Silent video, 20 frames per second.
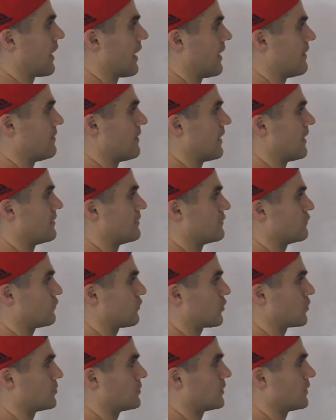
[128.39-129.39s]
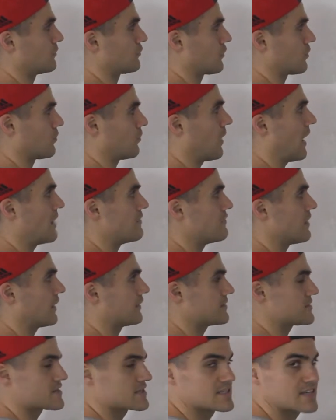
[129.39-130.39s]
And then the formula for the y
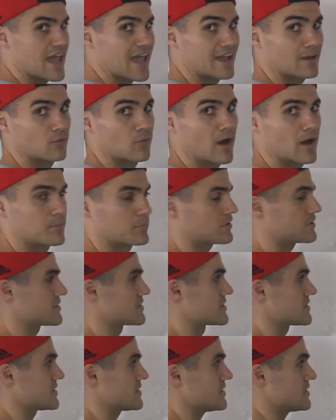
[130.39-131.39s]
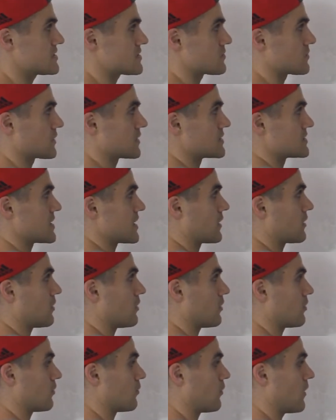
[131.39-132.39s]
values is ay plus c. So we're going to take
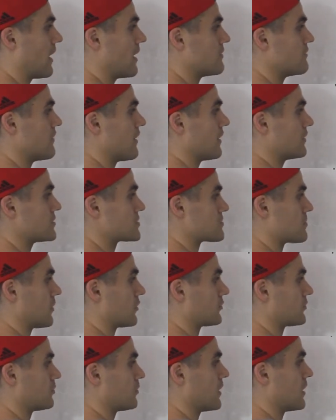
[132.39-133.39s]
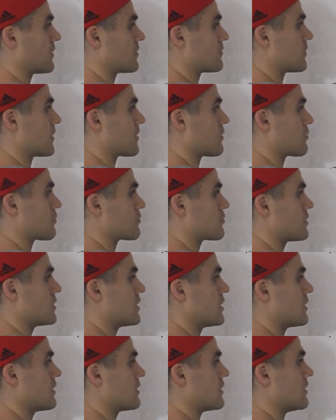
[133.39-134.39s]
all the y values, multiply them by
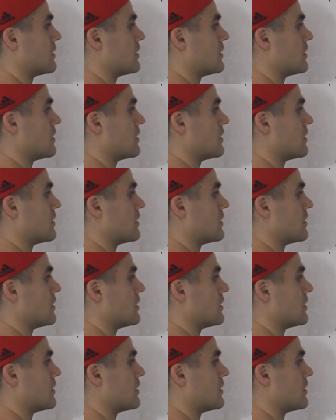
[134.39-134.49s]
3,